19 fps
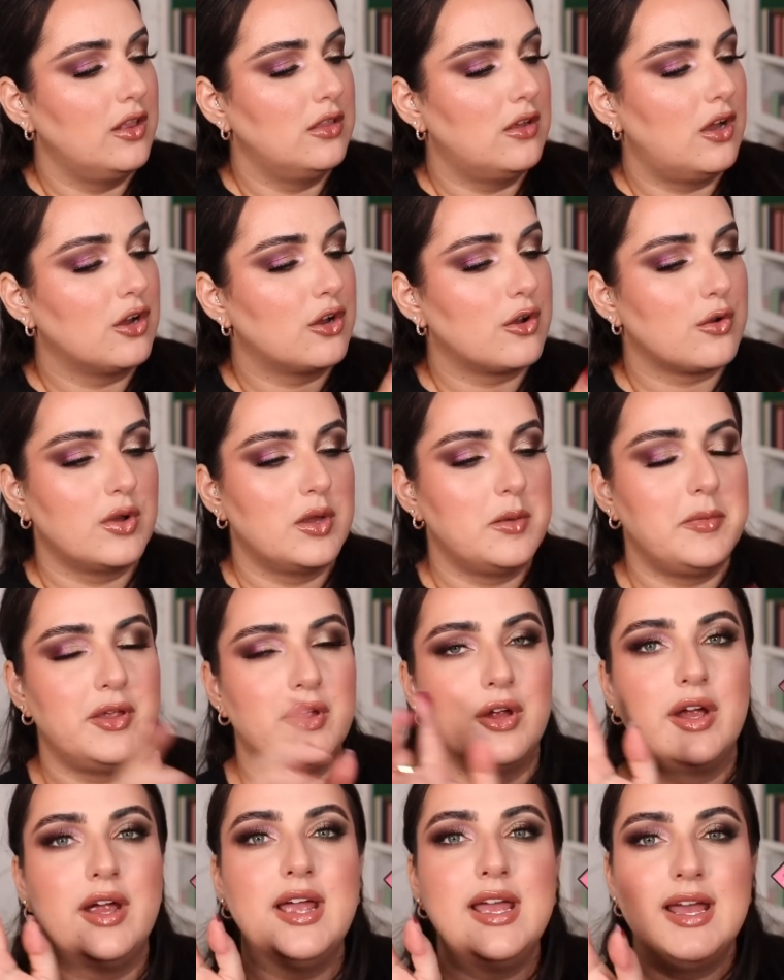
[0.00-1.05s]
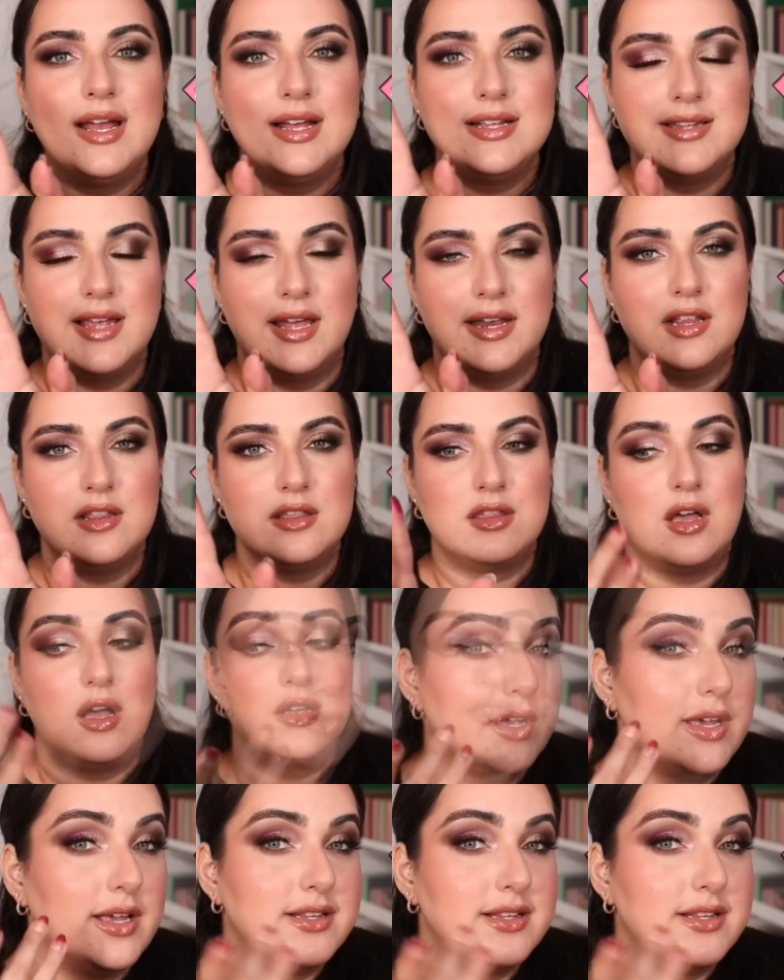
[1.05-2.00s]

a lot creamier than it does.